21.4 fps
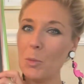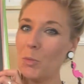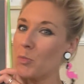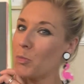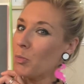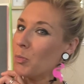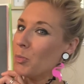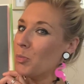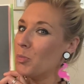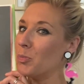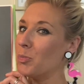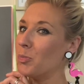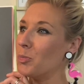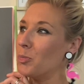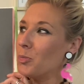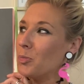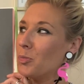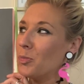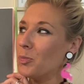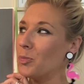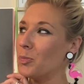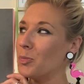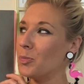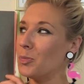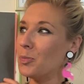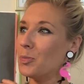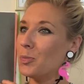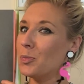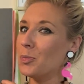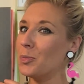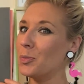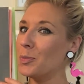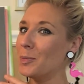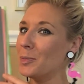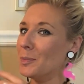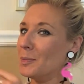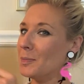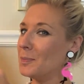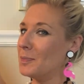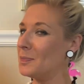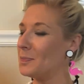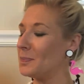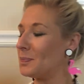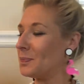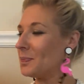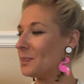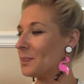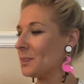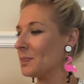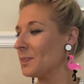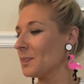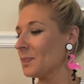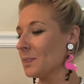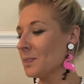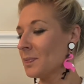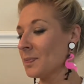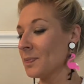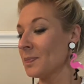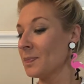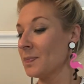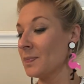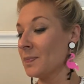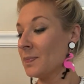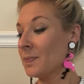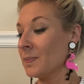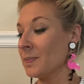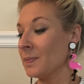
No one is speaking in this clip.